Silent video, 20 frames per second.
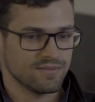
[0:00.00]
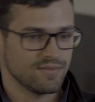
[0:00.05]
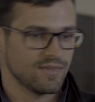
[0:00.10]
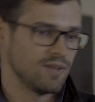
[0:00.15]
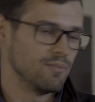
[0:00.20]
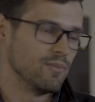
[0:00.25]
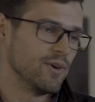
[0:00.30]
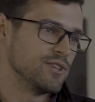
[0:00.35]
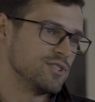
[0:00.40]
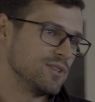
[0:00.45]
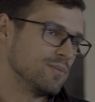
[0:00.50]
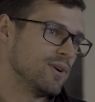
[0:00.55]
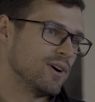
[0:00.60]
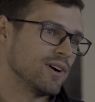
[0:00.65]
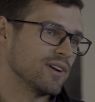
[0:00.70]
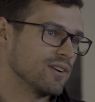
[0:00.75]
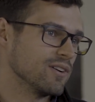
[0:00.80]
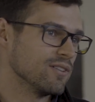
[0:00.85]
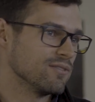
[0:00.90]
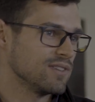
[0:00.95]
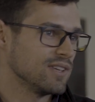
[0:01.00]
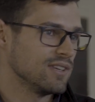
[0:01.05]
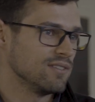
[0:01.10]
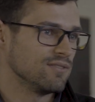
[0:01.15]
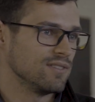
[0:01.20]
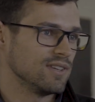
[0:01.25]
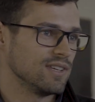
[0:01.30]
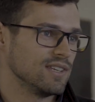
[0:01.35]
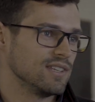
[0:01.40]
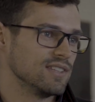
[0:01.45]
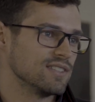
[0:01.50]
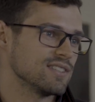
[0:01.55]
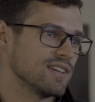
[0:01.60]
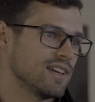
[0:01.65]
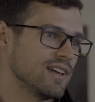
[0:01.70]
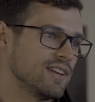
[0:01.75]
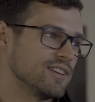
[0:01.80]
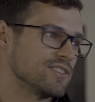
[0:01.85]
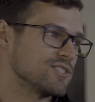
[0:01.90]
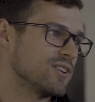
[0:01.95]
emerging market of EVs
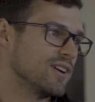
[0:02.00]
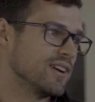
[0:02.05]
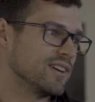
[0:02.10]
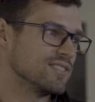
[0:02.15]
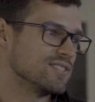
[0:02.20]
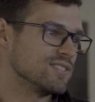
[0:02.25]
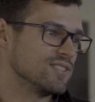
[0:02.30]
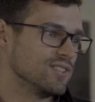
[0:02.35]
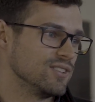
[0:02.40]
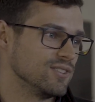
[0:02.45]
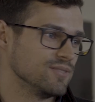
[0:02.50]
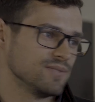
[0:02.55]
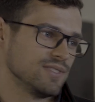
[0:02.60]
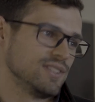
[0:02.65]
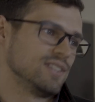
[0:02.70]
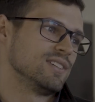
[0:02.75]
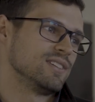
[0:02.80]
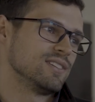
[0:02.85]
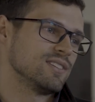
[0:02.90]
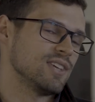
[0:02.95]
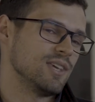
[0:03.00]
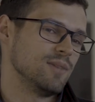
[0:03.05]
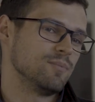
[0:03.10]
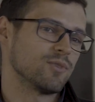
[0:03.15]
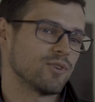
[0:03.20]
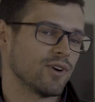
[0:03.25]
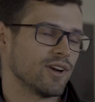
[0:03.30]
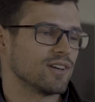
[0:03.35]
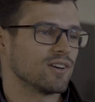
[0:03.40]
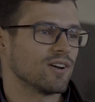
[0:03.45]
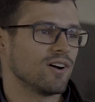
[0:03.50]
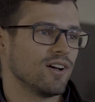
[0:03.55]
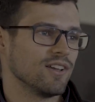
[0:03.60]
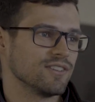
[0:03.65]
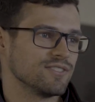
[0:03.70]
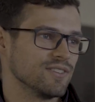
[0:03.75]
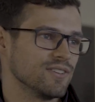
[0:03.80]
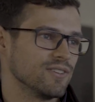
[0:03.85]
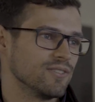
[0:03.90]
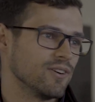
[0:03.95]
and trying to keep great
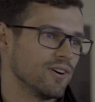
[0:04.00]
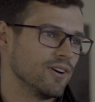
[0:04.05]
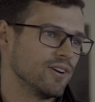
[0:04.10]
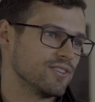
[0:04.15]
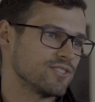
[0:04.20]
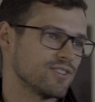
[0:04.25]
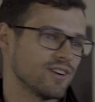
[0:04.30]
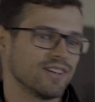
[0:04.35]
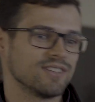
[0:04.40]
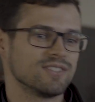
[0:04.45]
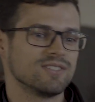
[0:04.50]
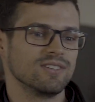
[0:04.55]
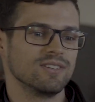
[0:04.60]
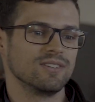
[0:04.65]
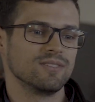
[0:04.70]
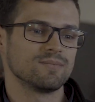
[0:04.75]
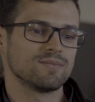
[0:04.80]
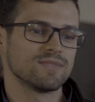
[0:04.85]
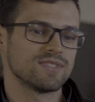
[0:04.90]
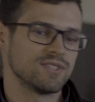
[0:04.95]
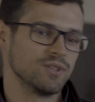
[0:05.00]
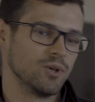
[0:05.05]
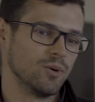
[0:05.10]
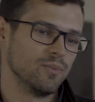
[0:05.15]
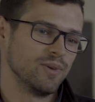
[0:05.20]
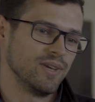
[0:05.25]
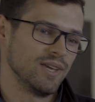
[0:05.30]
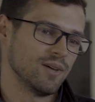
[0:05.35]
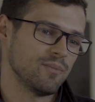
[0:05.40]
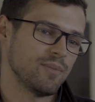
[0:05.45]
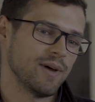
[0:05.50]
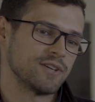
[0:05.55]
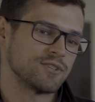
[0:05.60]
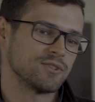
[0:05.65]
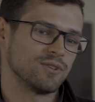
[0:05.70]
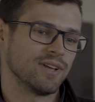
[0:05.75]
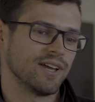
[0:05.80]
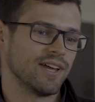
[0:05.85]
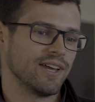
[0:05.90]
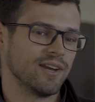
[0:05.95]
cars on the road, trying to still be a
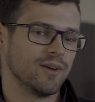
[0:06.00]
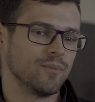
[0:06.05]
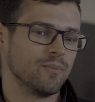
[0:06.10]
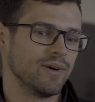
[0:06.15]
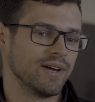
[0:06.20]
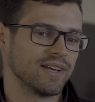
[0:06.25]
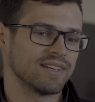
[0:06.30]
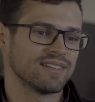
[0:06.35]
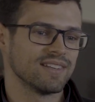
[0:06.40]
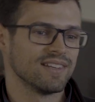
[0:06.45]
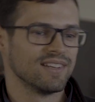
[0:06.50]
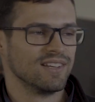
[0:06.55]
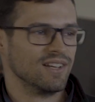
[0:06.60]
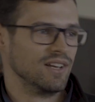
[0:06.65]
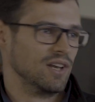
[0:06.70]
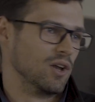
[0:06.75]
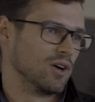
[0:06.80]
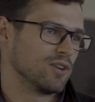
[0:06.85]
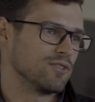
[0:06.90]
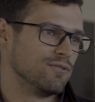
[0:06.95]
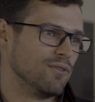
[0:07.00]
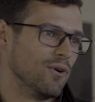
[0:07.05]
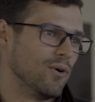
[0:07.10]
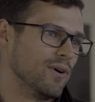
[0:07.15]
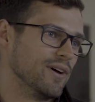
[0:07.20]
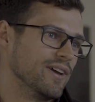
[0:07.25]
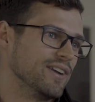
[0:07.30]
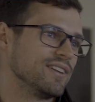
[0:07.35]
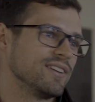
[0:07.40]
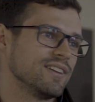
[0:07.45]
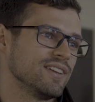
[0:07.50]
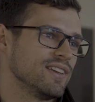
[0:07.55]
petrol head, but look forward